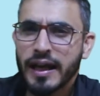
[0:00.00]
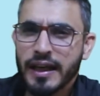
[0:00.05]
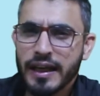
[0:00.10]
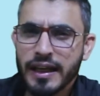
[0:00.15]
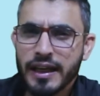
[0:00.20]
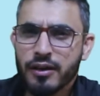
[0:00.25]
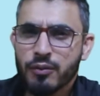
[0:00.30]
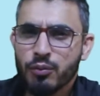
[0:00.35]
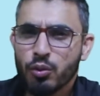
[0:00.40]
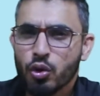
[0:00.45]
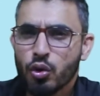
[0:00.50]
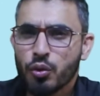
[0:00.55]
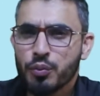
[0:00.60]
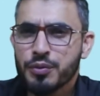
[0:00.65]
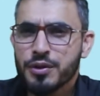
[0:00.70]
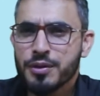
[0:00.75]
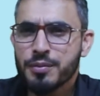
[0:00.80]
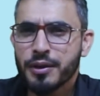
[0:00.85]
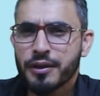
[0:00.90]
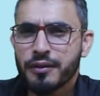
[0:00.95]
In
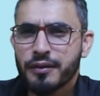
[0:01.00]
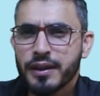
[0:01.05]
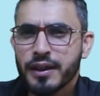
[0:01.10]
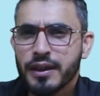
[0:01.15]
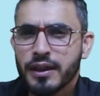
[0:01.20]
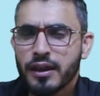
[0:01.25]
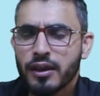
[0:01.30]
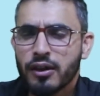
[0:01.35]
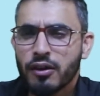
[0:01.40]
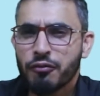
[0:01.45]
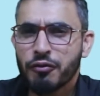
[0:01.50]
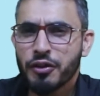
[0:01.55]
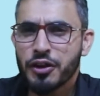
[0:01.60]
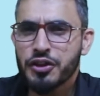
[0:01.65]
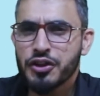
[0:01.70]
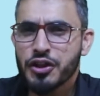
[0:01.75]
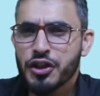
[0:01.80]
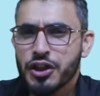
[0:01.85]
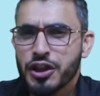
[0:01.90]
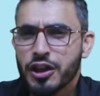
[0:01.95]
Bloomsbury,
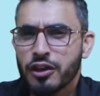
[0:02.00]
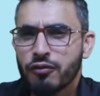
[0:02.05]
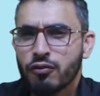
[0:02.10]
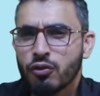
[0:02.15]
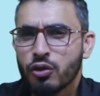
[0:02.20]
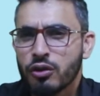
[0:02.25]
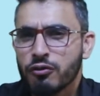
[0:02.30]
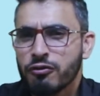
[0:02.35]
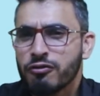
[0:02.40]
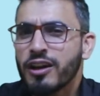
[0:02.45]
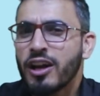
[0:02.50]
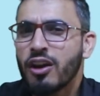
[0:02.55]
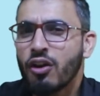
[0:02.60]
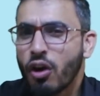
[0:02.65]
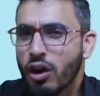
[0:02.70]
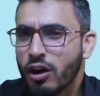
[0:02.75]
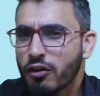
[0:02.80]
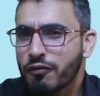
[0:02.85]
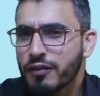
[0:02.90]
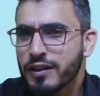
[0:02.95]
Virginia Woolf,
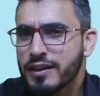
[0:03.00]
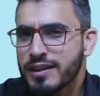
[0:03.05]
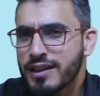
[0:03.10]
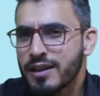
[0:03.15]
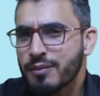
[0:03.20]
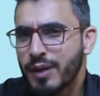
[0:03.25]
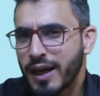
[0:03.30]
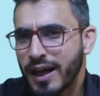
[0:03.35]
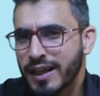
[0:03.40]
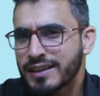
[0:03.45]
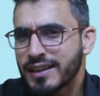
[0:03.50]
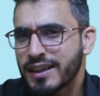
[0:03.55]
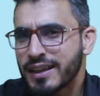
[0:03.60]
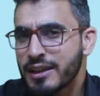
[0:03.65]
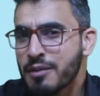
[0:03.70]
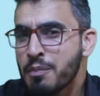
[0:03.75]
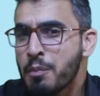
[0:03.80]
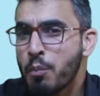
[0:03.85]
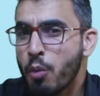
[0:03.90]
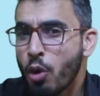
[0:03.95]
along with some other
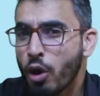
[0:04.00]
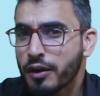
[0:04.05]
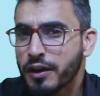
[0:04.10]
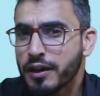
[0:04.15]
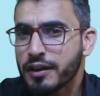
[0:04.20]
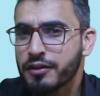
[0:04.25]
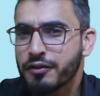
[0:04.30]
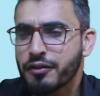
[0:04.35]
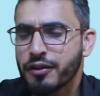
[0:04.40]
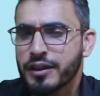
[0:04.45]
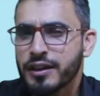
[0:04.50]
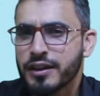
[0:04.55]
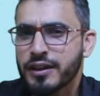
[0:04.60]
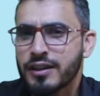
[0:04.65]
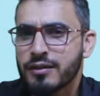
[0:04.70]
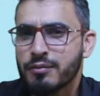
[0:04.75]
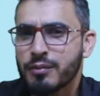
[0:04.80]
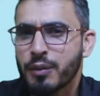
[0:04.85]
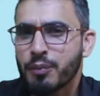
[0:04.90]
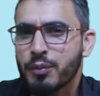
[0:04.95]
important
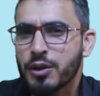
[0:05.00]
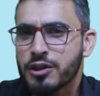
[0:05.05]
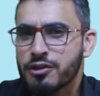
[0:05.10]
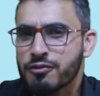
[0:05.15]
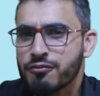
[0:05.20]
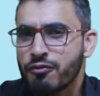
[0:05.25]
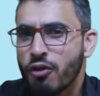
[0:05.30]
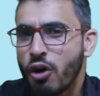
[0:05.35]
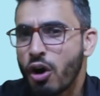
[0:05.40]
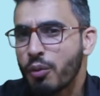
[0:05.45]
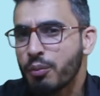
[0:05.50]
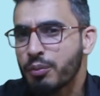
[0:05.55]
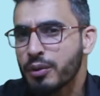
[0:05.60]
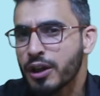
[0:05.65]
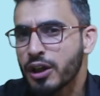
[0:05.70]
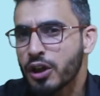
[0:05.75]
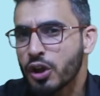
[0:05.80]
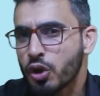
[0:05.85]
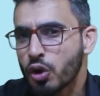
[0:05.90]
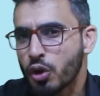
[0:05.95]
critical members, formed
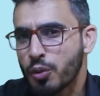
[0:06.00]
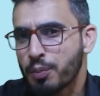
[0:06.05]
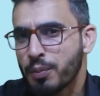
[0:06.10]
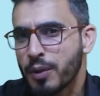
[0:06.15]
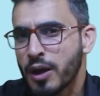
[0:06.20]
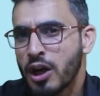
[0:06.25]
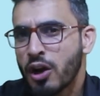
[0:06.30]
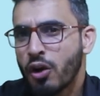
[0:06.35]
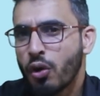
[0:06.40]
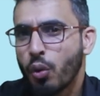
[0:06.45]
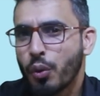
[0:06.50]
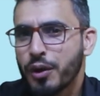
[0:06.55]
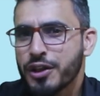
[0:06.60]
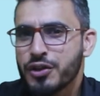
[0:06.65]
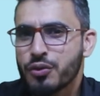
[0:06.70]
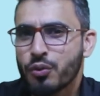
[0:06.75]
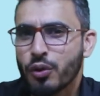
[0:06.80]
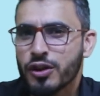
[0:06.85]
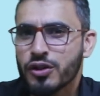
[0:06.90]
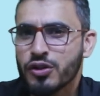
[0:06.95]
a group
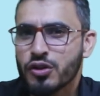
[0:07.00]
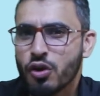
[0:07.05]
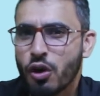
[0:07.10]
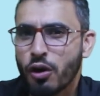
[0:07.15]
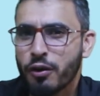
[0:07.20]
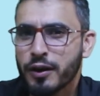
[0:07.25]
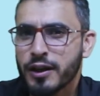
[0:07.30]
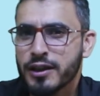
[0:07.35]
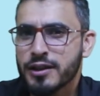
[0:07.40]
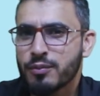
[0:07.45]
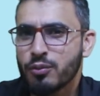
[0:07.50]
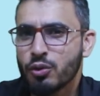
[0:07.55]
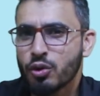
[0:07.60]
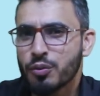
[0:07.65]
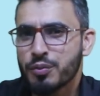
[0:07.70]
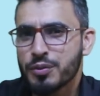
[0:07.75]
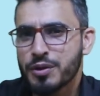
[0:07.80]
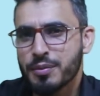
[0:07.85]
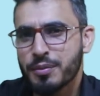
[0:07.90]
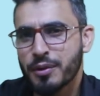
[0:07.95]
which was known as
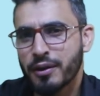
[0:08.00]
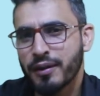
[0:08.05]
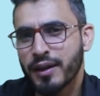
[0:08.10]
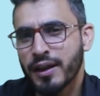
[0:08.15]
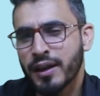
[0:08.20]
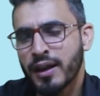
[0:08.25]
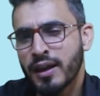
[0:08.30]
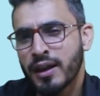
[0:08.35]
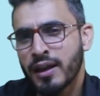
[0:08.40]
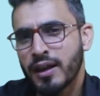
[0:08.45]
Bloomsbury